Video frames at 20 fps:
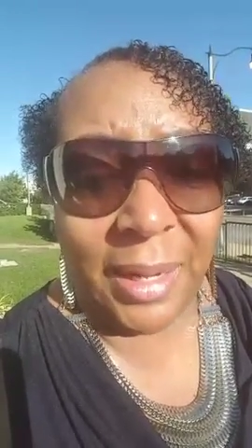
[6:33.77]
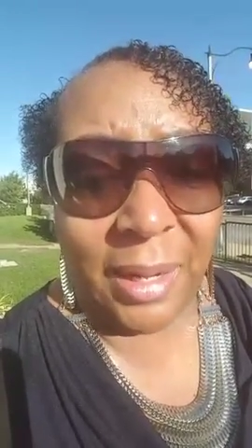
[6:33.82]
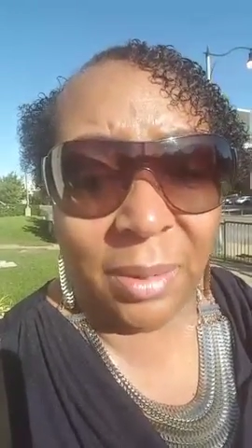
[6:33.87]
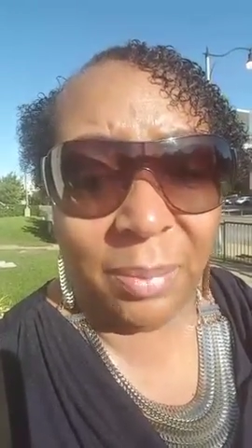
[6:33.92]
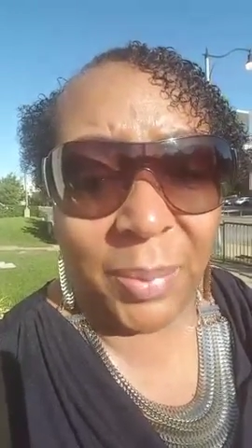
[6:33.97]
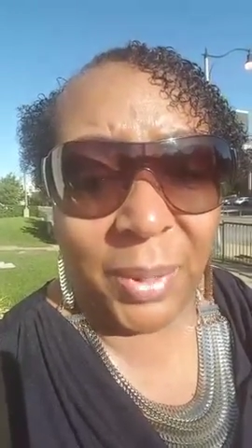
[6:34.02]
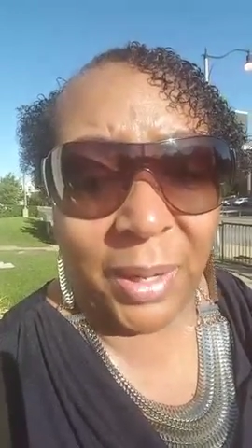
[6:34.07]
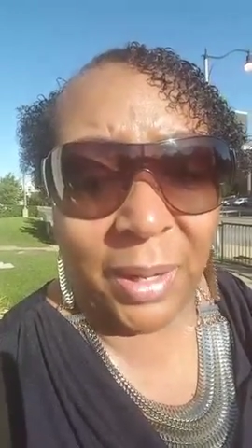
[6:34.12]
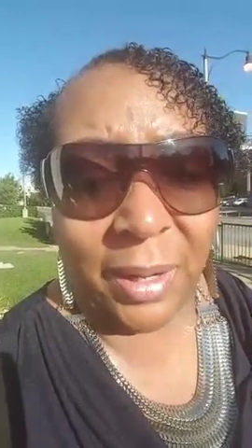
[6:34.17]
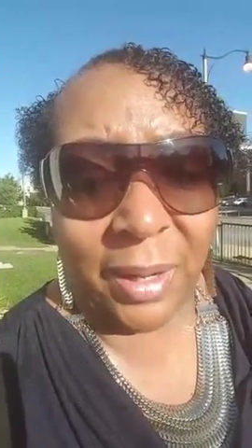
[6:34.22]

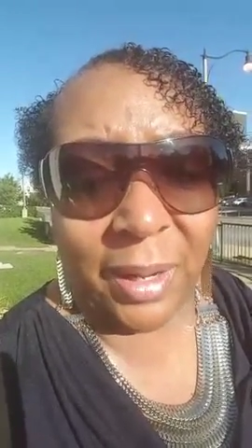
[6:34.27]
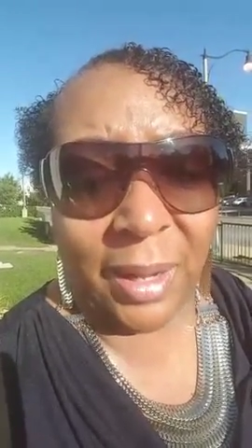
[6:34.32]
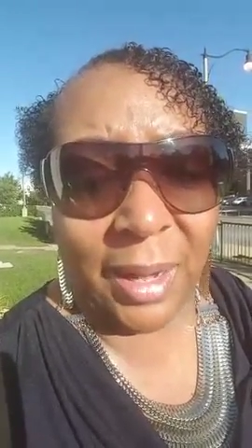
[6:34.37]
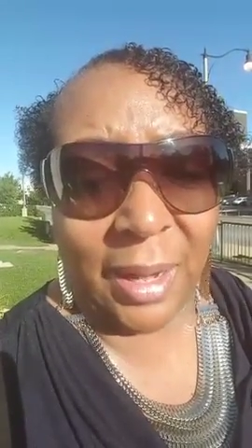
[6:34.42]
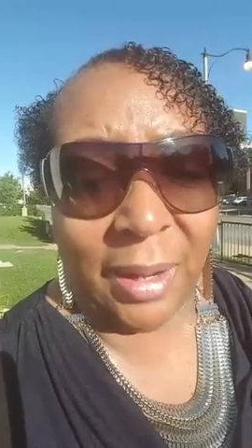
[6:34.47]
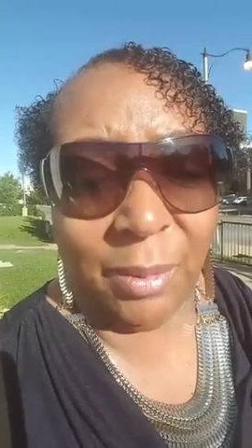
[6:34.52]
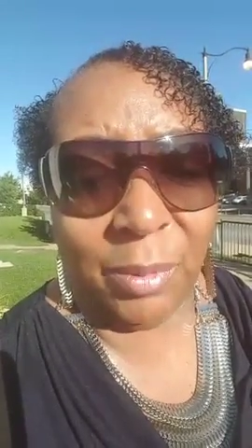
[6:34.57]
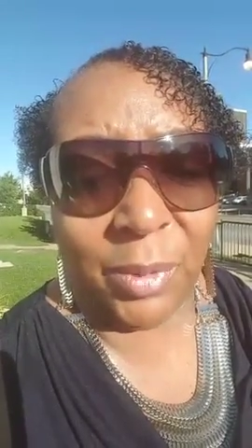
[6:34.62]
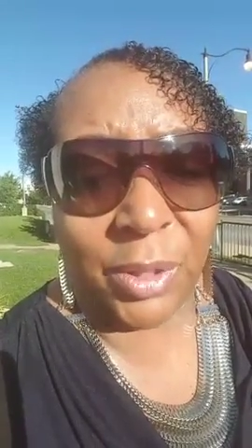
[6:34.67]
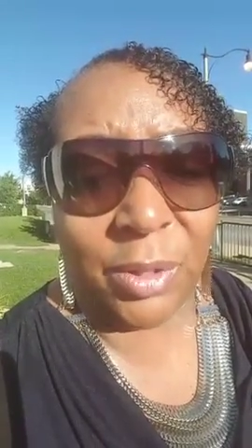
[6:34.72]
get big
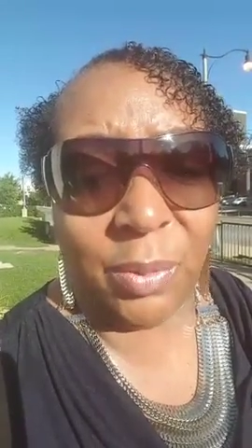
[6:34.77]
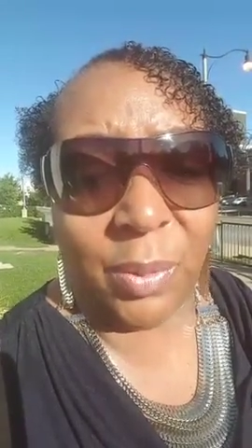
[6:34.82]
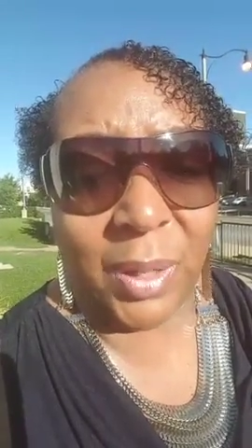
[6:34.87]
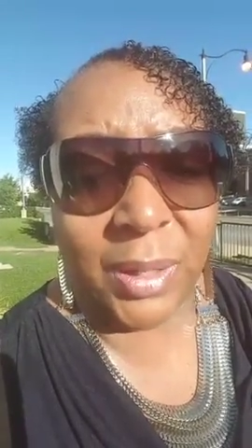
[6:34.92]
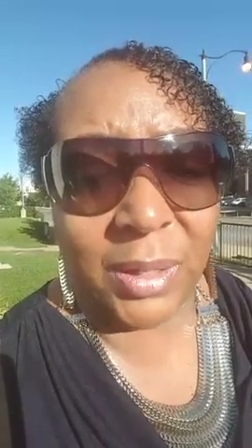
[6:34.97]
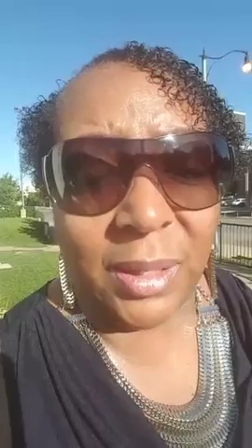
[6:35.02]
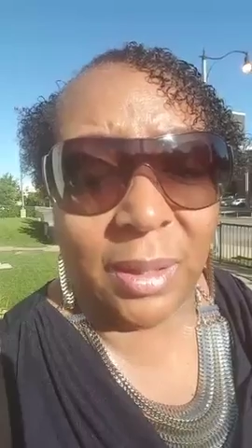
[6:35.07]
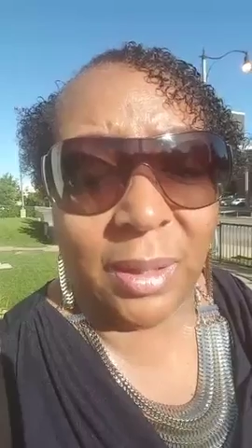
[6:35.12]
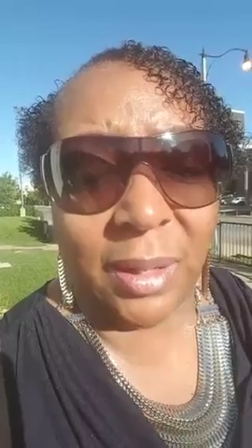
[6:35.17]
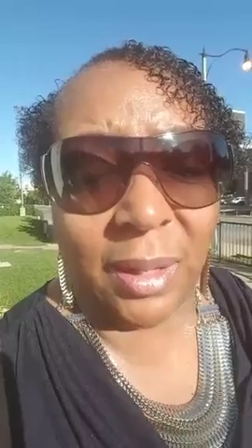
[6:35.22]
again, which
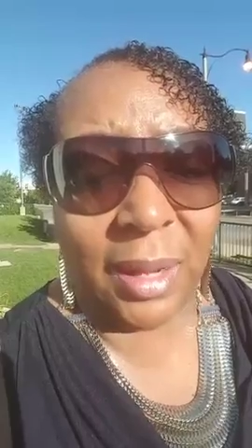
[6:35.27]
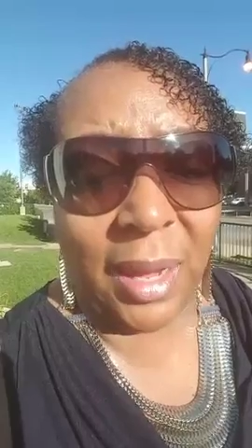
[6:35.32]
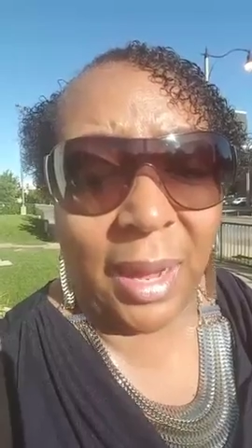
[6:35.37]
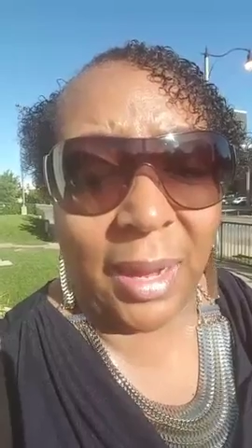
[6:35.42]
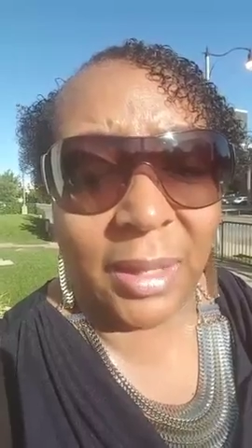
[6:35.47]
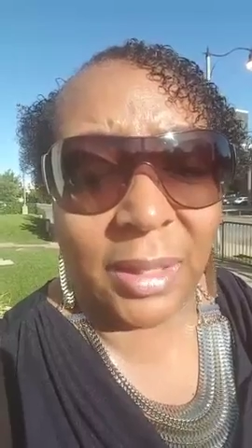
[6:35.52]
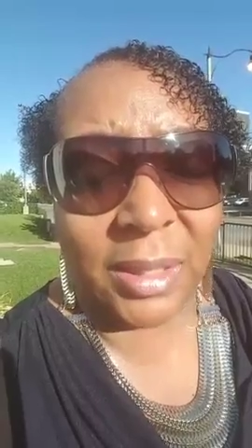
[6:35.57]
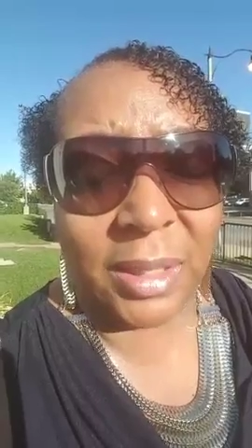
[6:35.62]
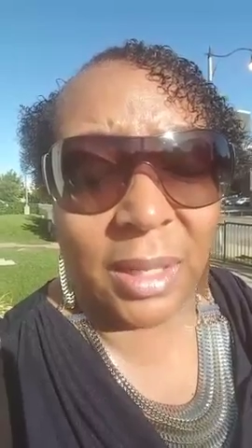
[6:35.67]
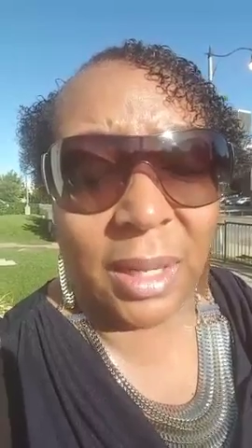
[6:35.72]
wasn't the
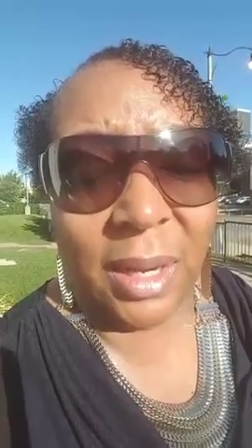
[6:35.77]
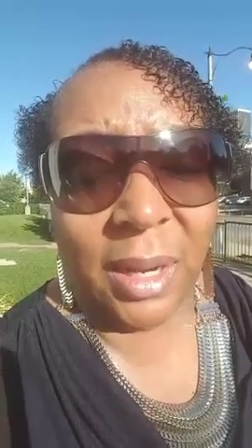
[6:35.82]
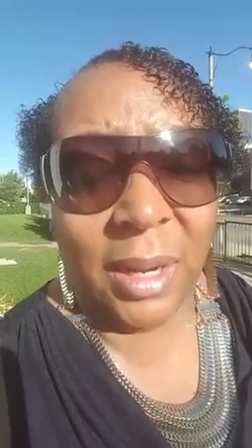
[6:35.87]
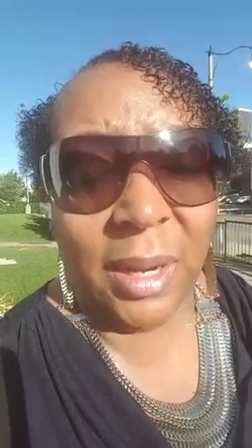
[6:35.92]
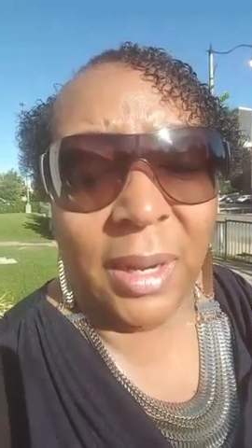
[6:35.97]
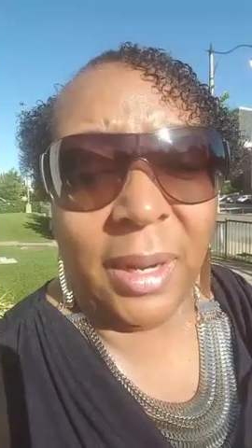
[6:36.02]
case.